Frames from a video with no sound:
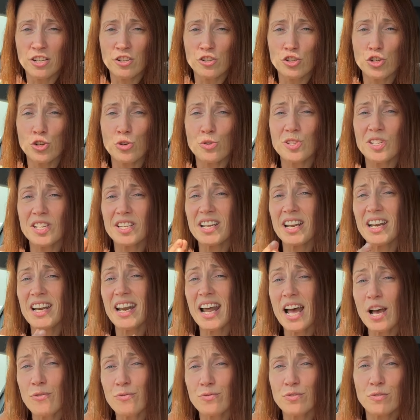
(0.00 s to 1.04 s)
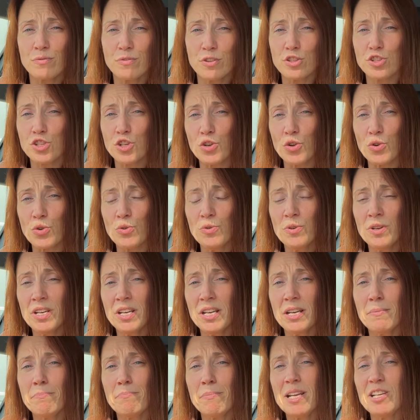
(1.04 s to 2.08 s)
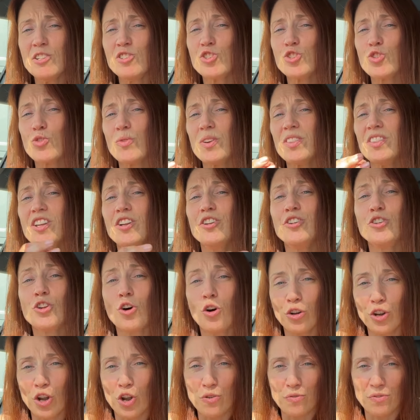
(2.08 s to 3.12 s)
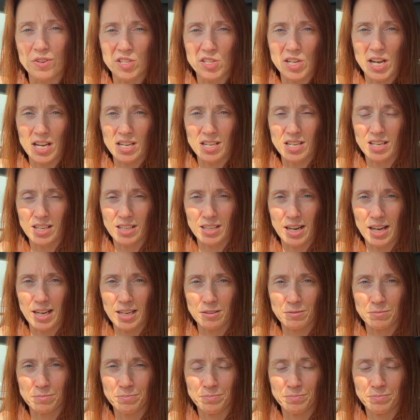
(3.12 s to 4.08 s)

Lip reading: choosing the left of the two means you're in the non-overtaking lane.